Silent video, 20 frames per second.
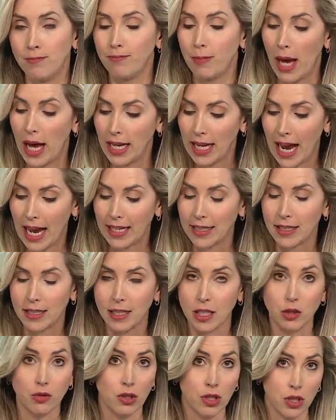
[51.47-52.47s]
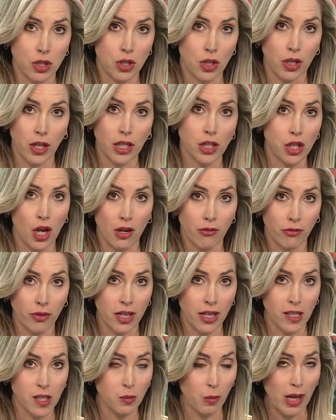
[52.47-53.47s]
But as District Attorney John
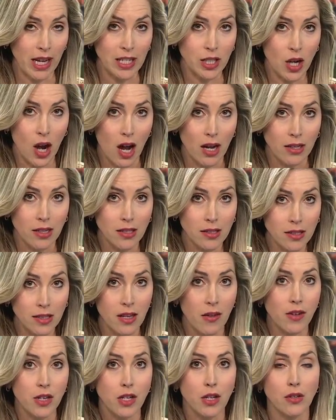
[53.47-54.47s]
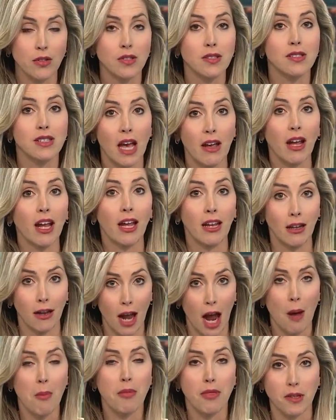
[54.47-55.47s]
Flynn explained on 7 News Second
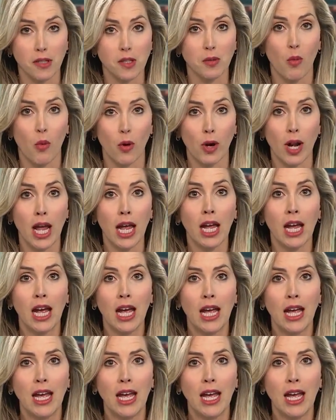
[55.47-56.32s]
Cup this morning,